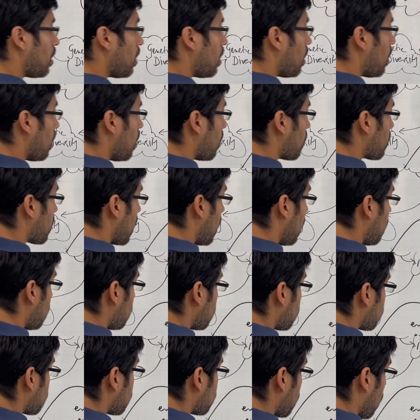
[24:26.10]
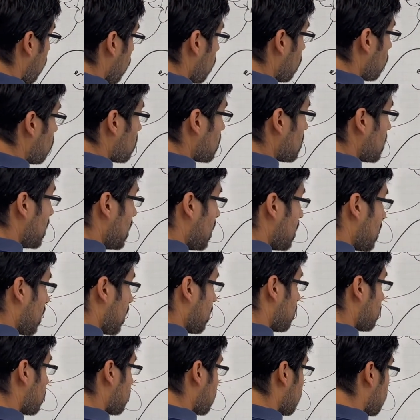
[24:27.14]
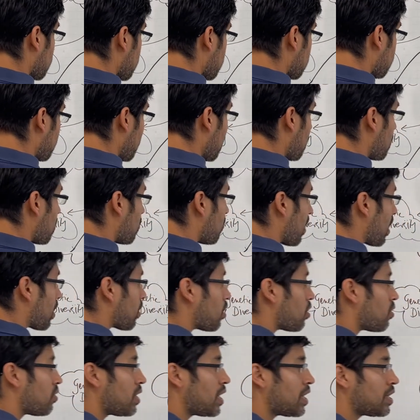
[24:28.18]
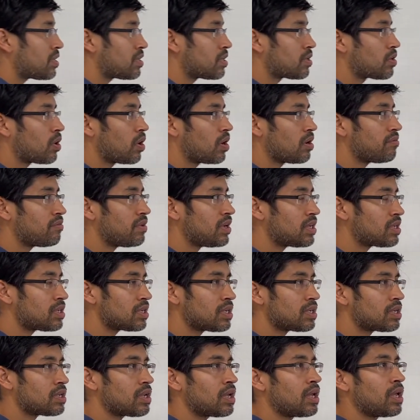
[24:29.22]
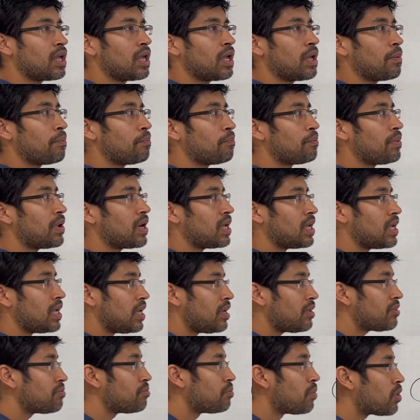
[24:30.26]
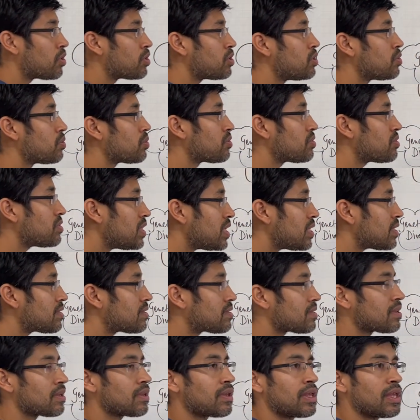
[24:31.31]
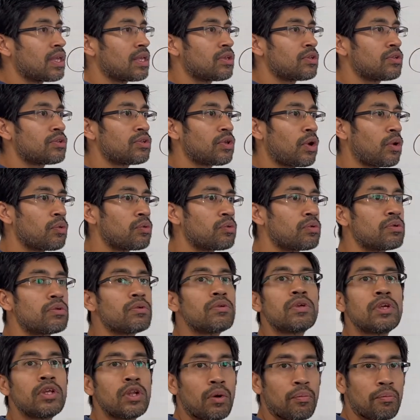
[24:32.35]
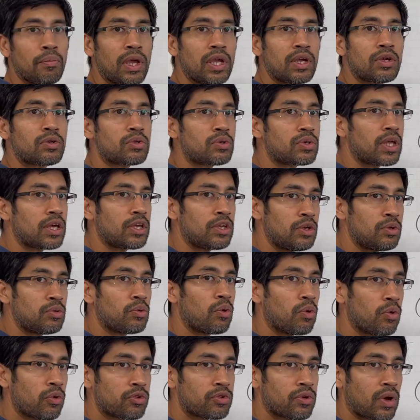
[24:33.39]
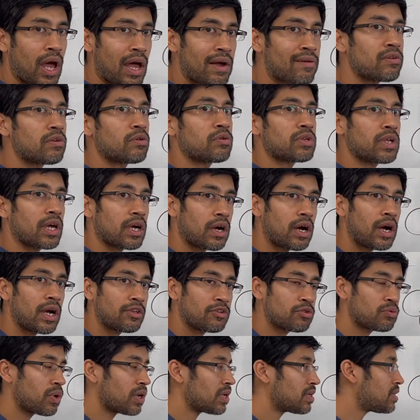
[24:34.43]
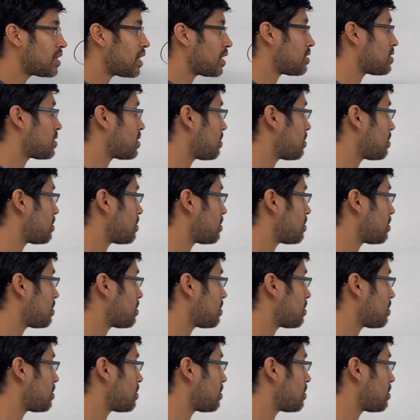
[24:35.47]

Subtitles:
Okay, so t-test, Spearman rank correlation coefficient, but it is module 6, so make sure that you also have looked at chi-squared test.